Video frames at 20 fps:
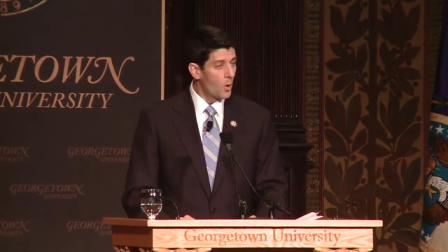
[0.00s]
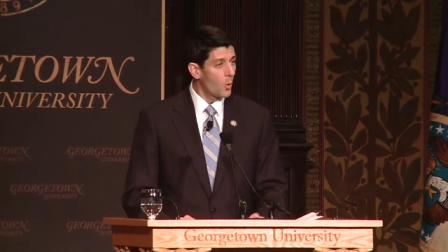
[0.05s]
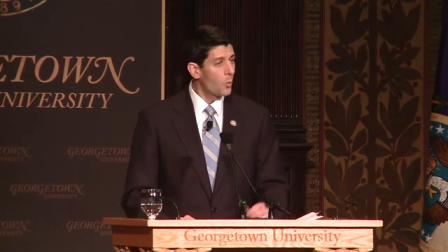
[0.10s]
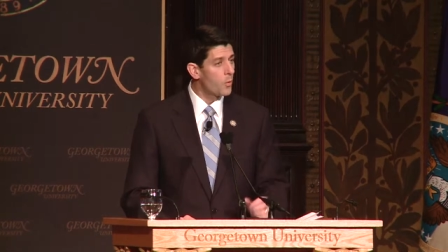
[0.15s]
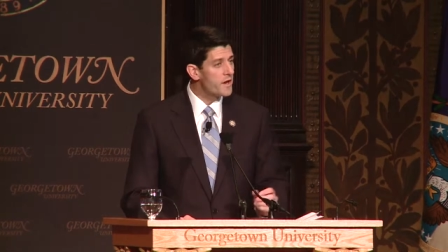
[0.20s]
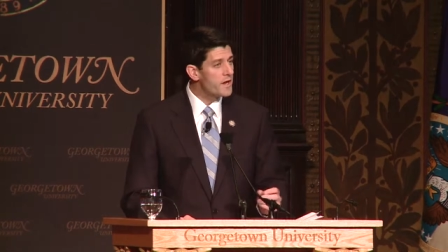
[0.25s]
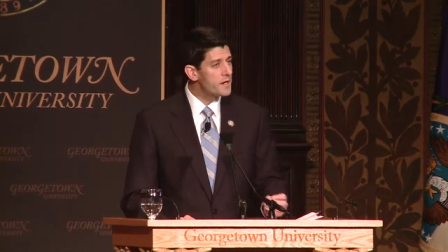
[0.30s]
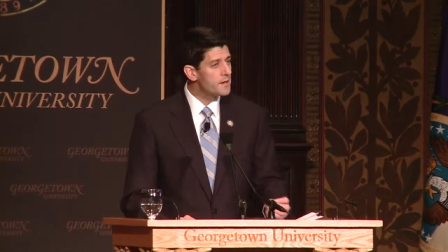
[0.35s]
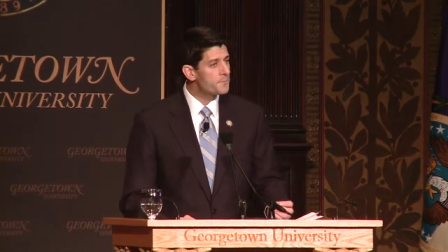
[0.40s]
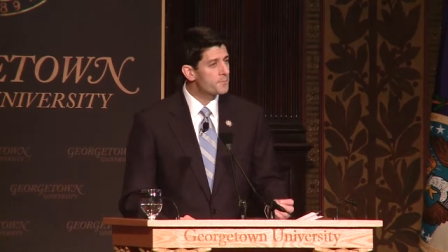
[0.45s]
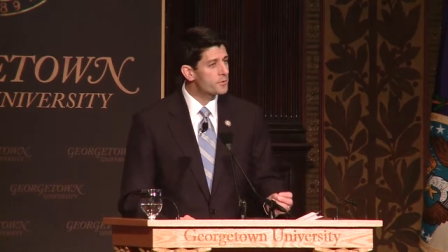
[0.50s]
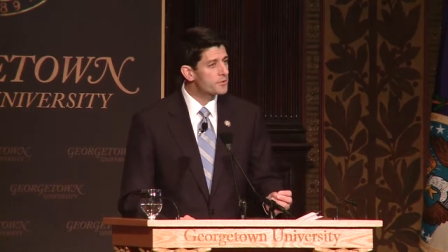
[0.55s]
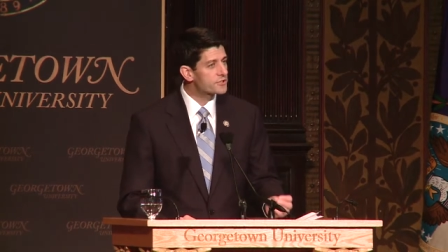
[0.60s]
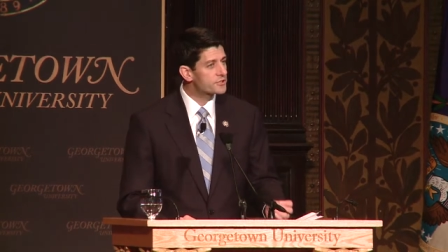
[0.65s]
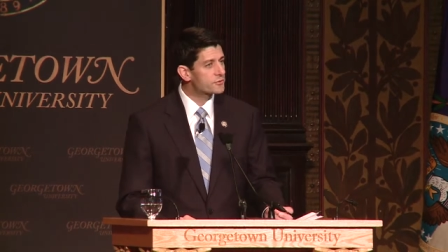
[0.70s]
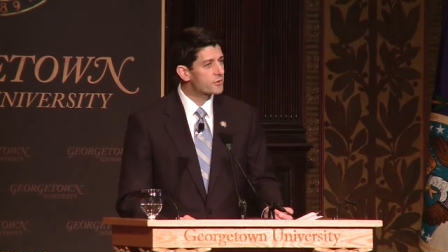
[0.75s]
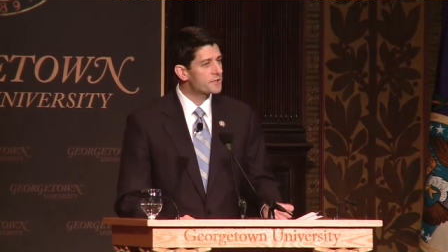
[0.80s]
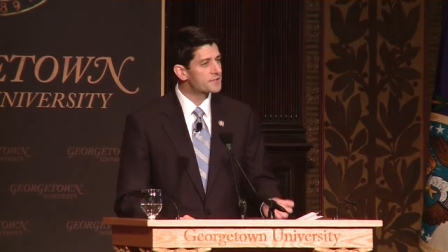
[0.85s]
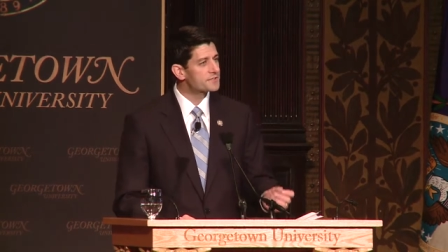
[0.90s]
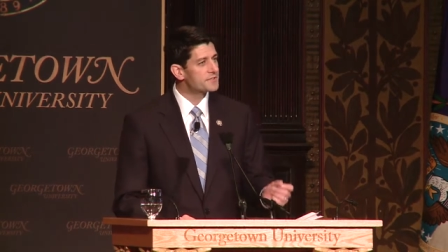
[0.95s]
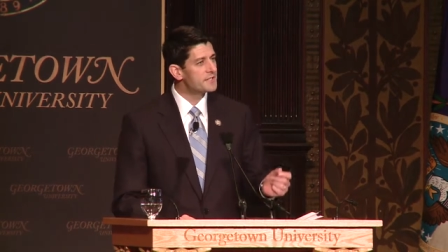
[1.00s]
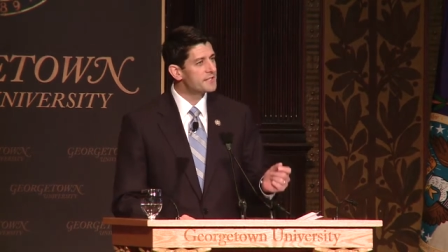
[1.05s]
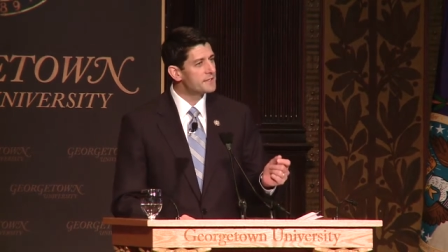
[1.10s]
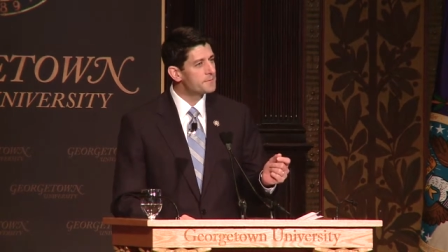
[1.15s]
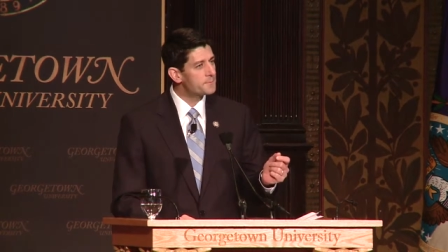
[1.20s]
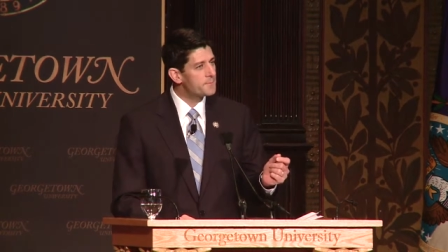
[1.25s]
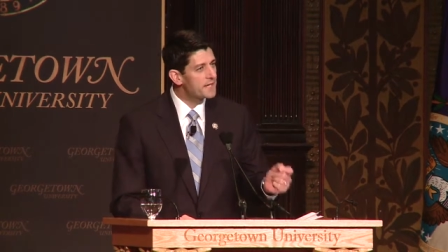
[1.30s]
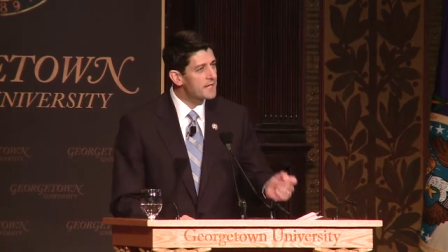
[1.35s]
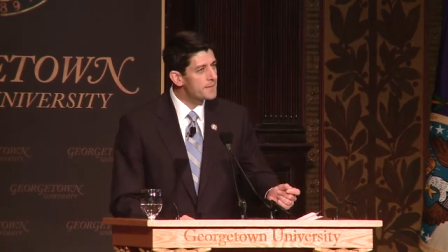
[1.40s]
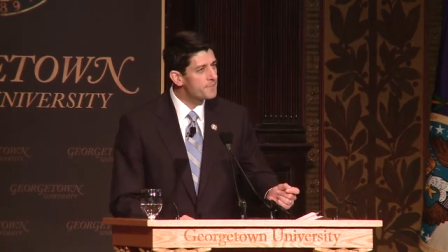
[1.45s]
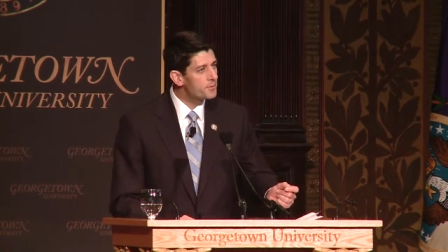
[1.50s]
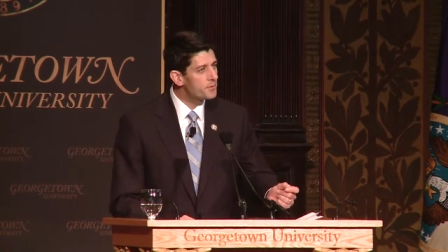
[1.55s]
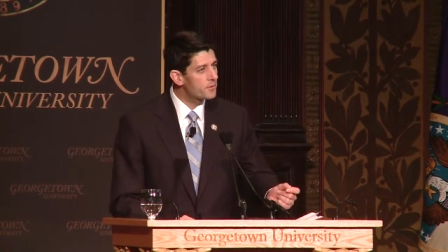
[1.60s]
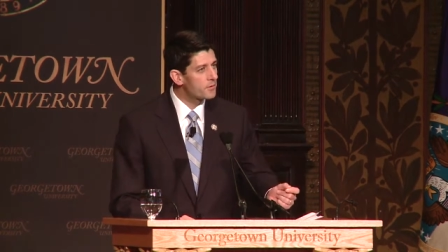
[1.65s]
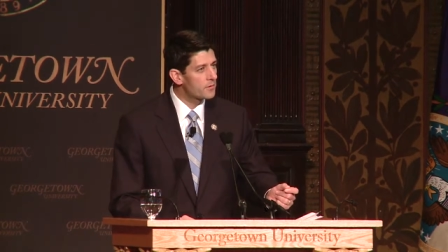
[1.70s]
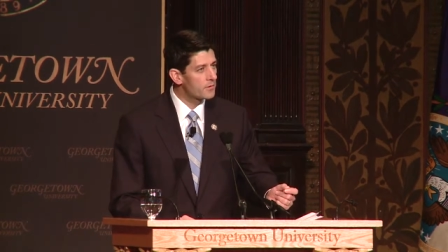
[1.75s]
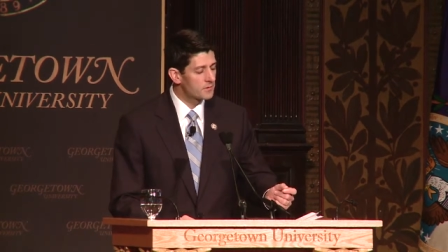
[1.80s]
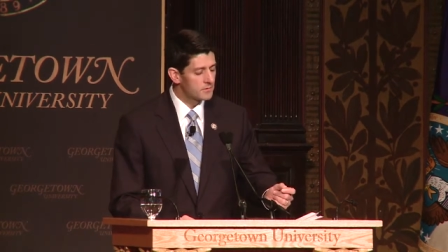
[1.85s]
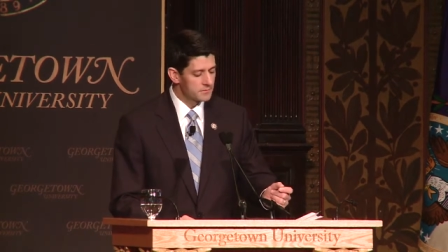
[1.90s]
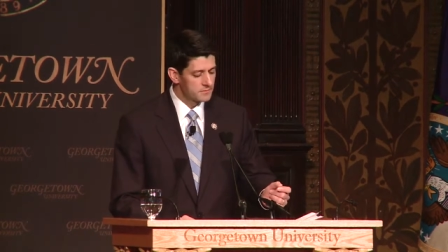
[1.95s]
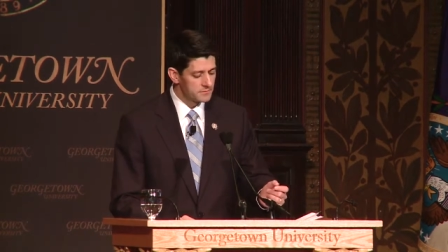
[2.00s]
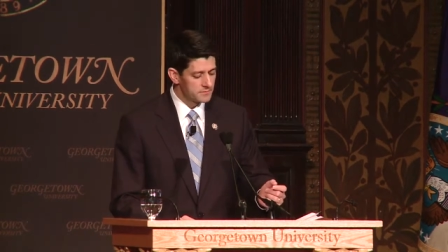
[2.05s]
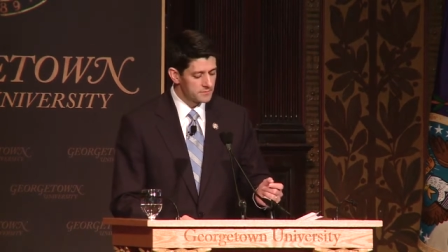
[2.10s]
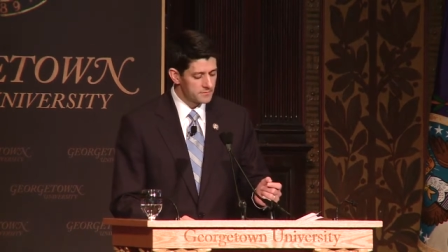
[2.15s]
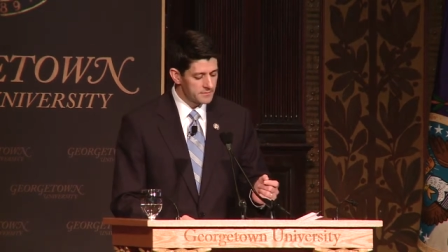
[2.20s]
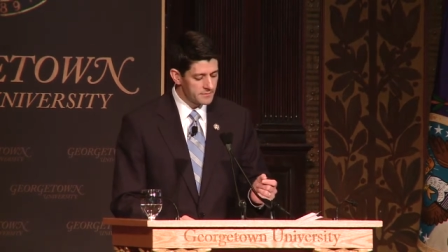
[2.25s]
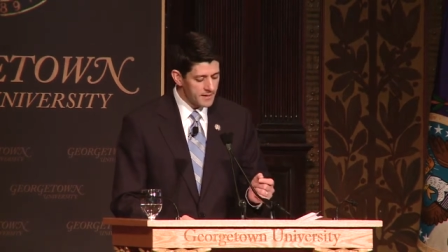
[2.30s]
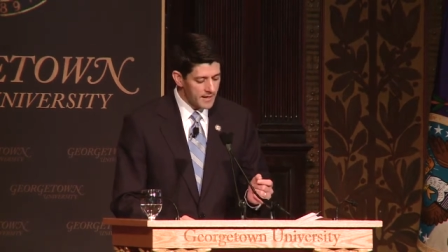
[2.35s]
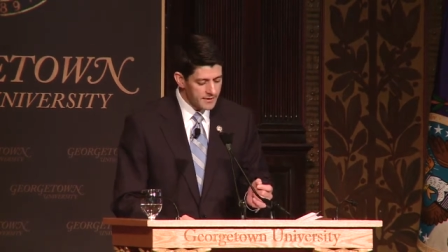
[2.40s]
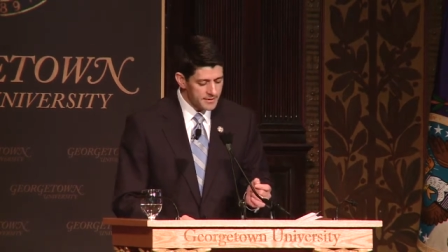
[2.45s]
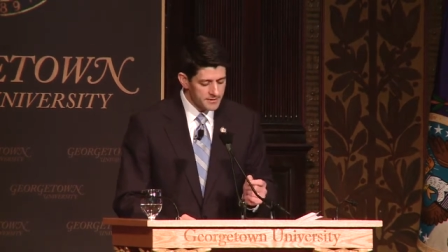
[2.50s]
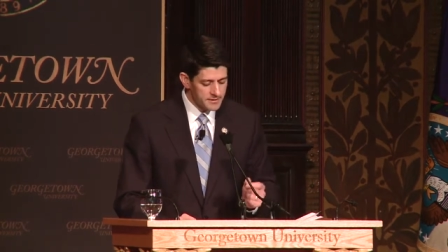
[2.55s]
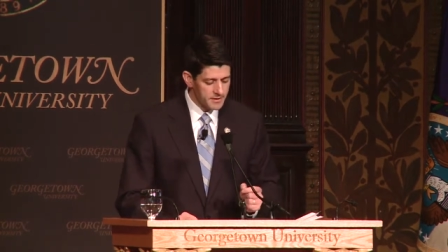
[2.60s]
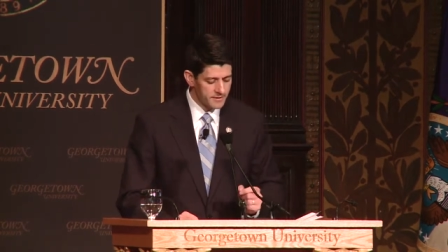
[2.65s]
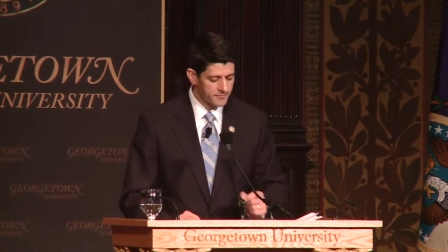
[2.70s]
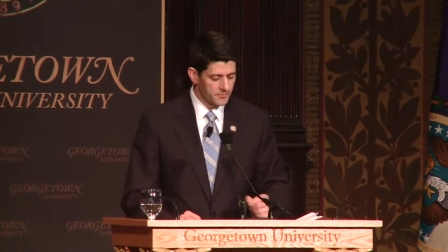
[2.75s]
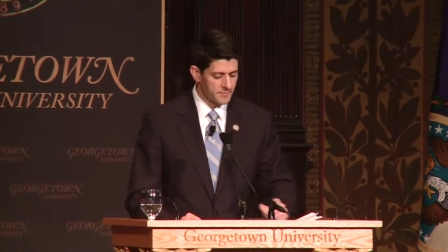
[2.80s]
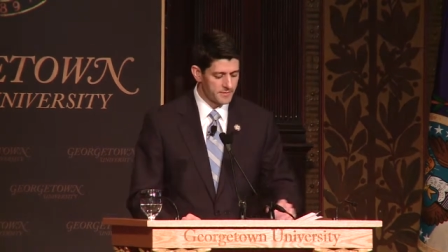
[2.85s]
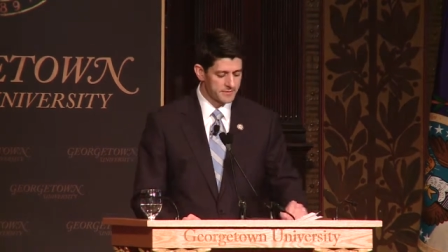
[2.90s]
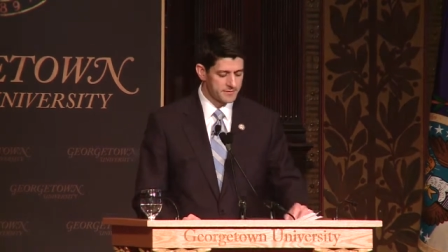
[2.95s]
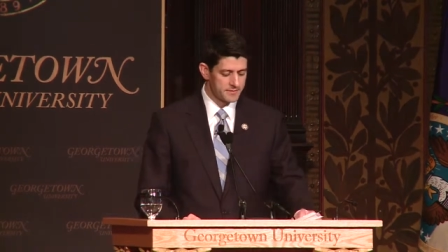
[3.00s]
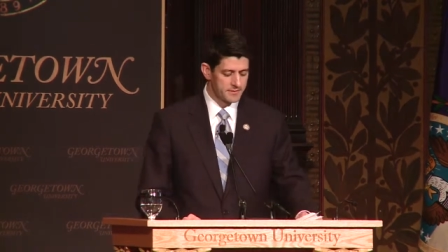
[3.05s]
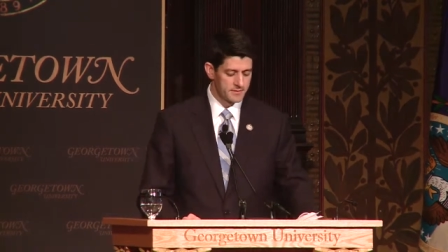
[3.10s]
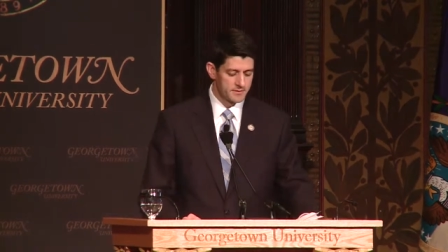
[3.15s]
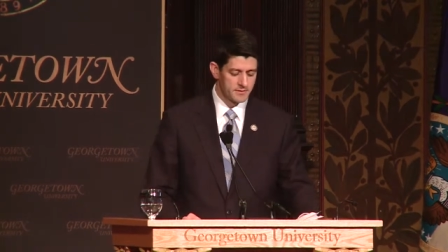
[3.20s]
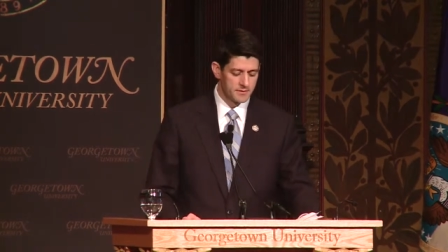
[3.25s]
We put trust in people, not in government.